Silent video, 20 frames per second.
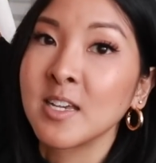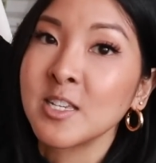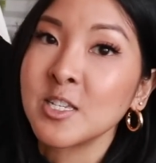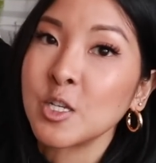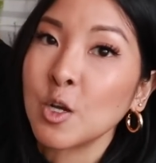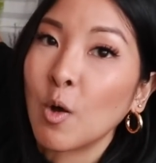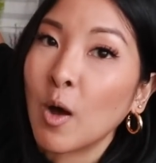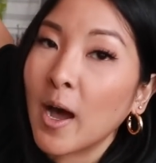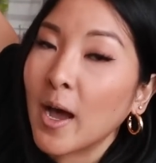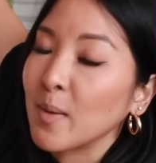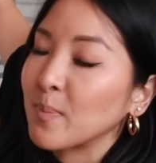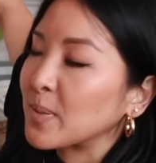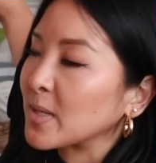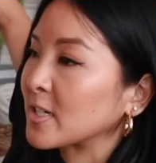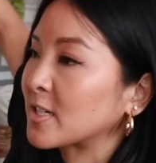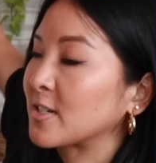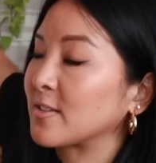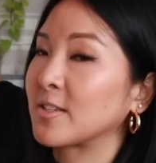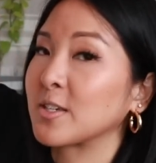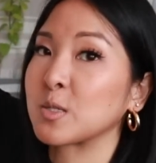So I
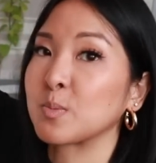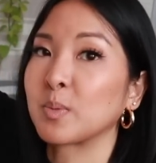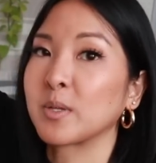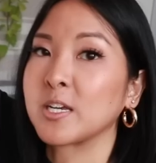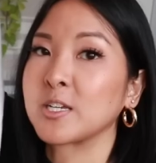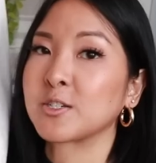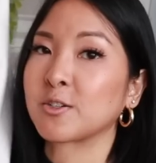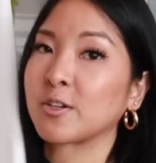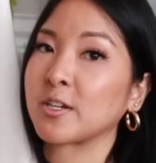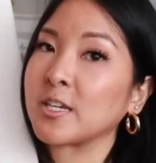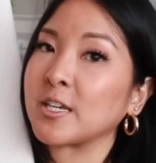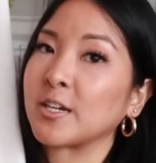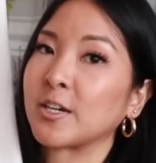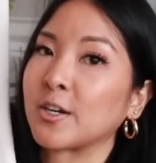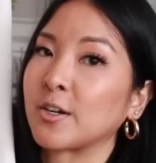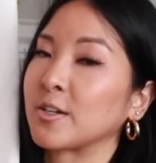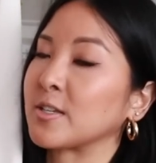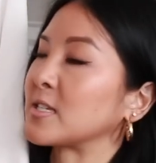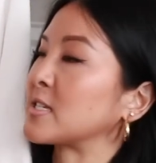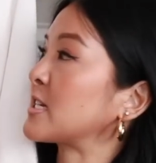picked this blazer
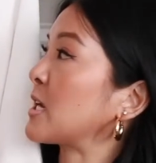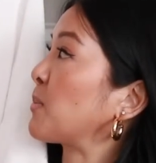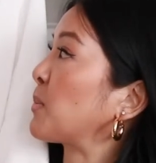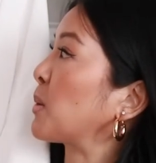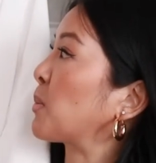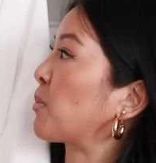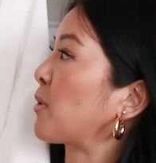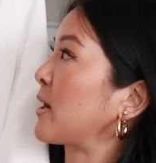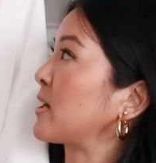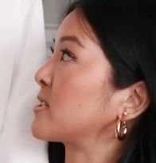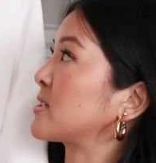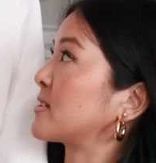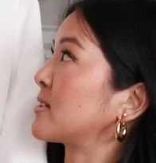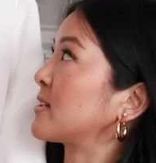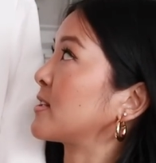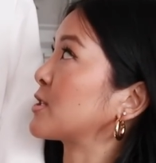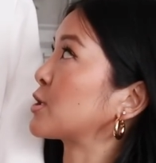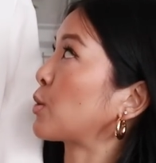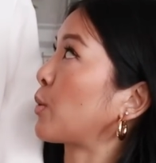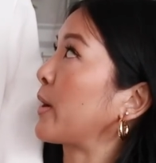here. It's double-breasted,
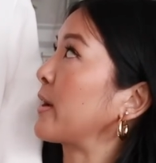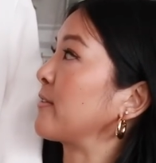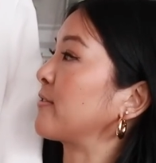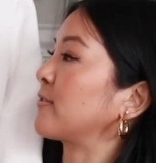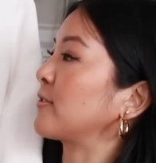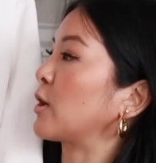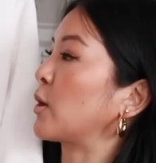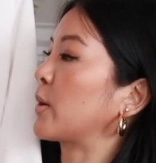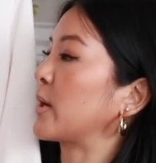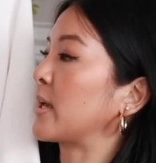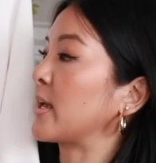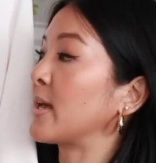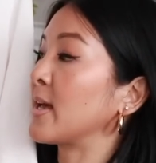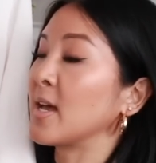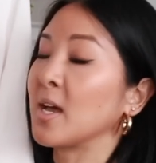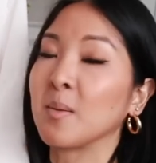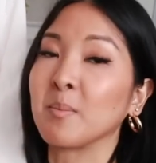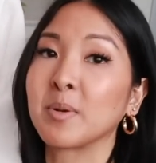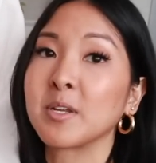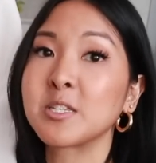it's quite flowy,
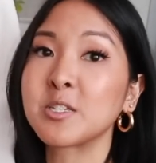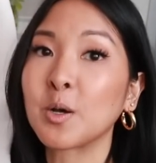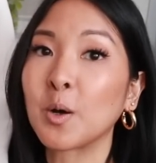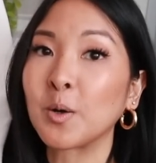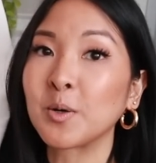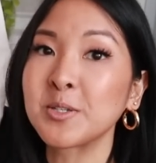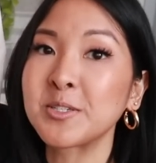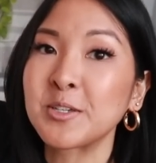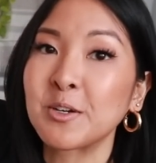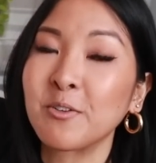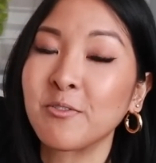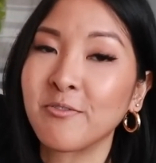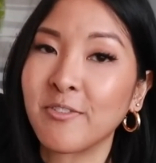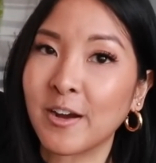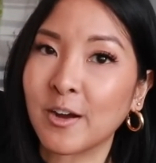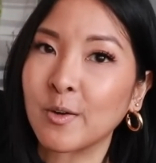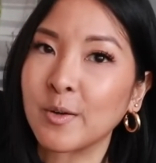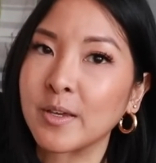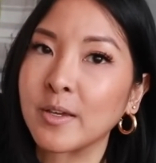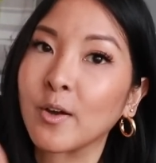but it's also
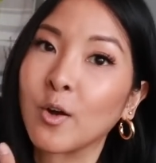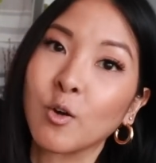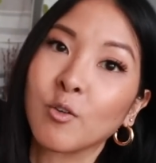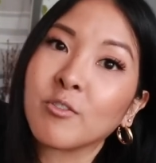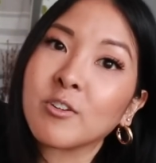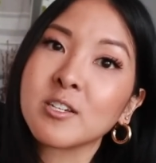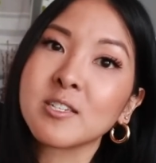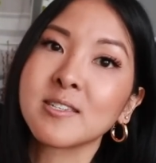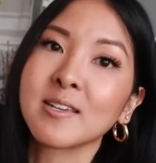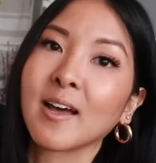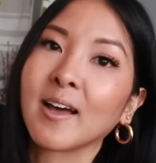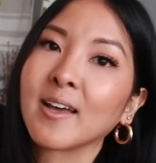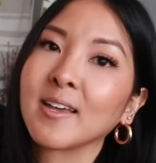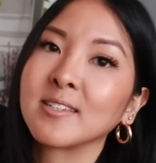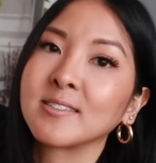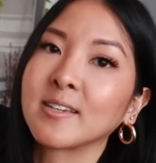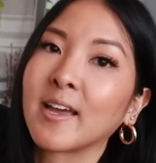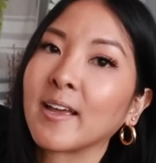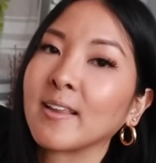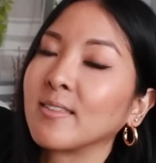very
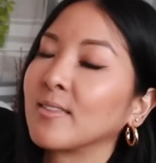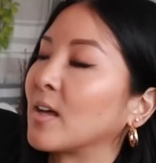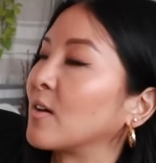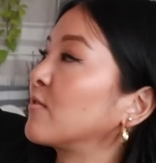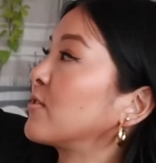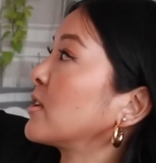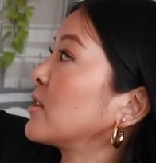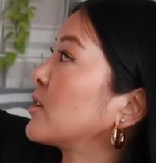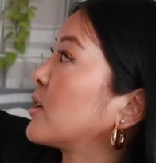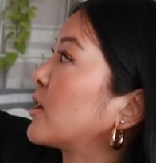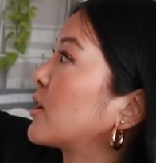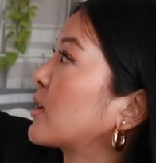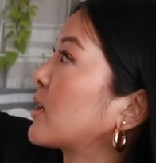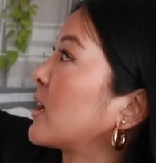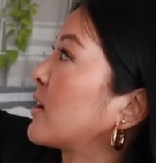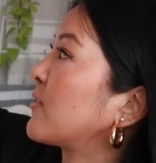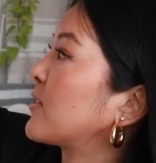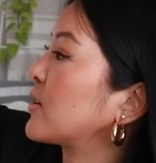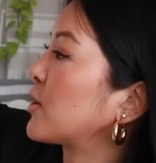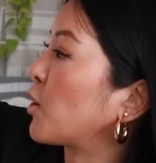oversized. I love the look
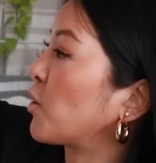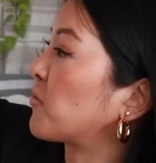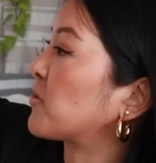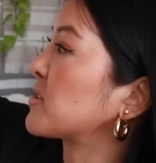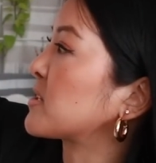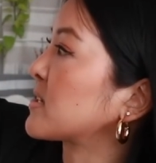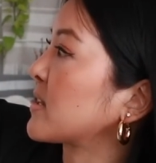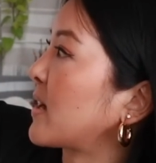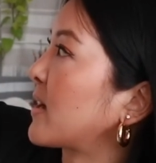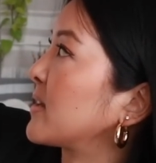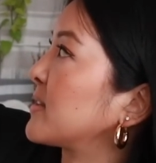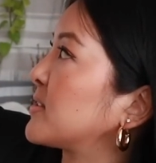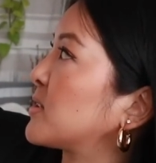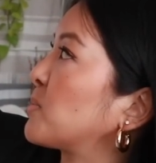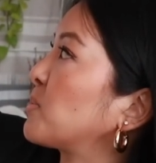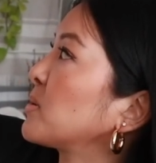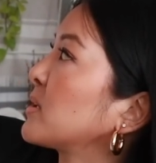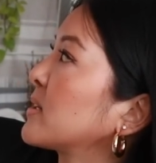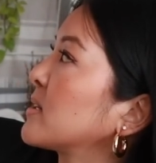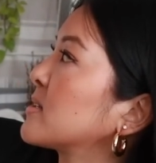of an oversized
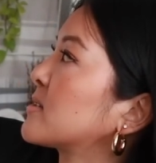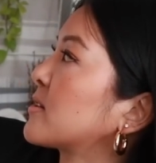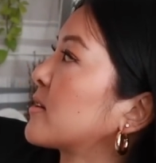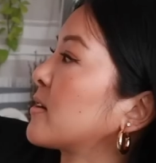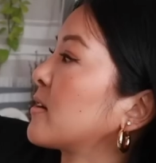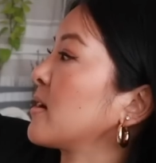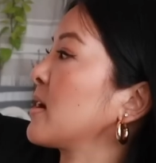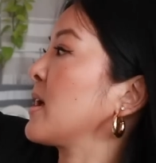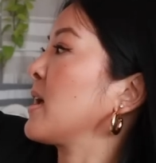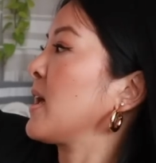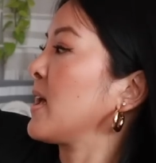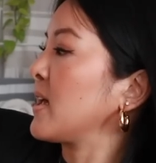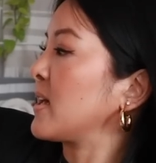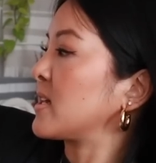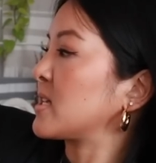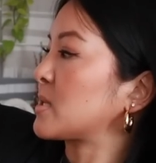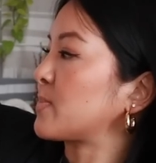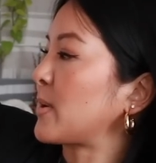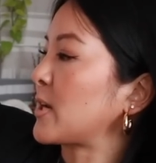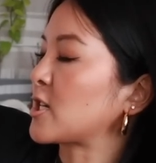blazer,
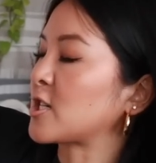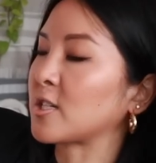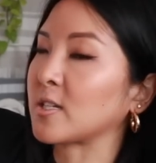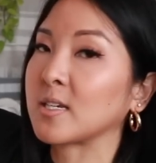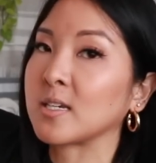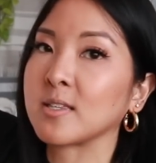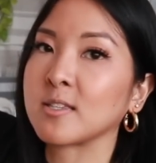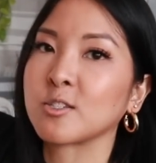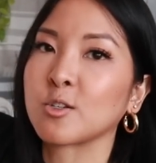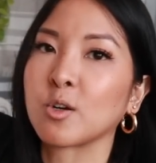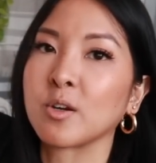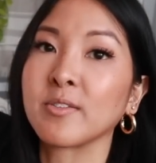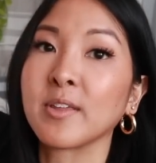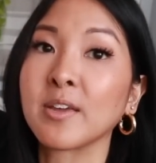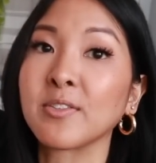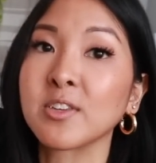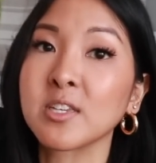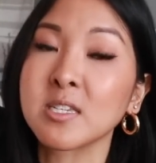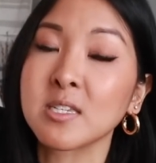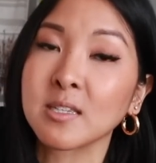especially in sort of
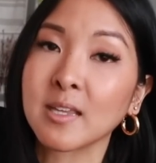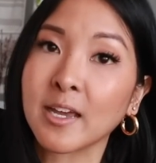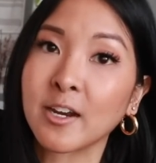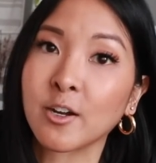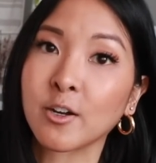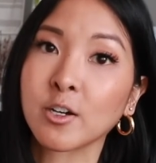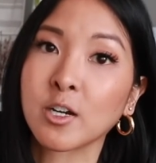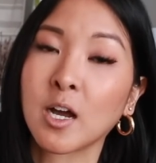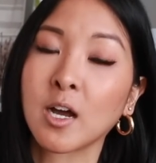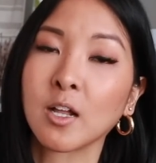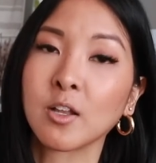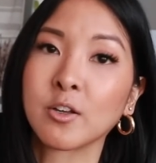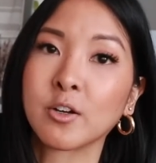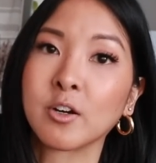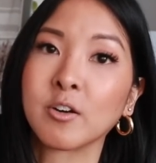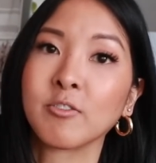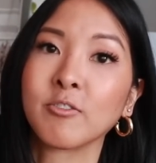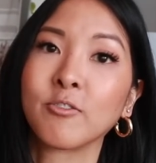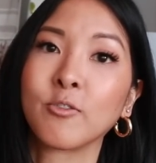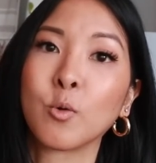like this lighter
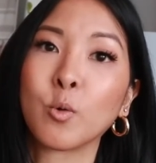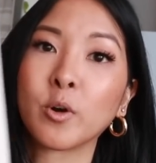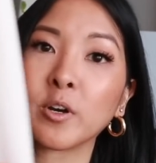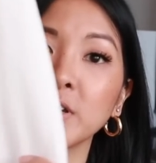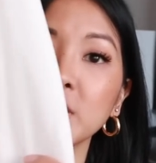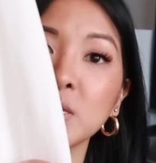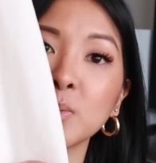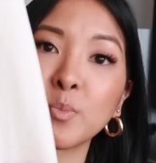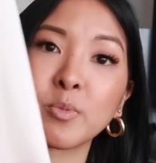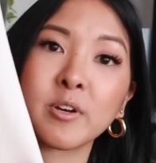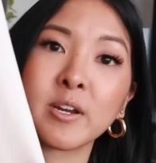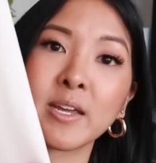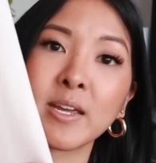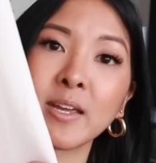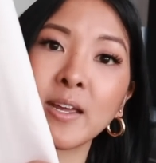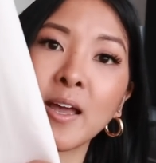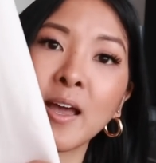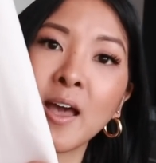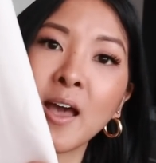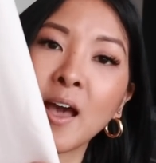color for
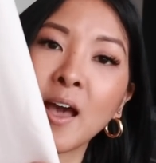spring.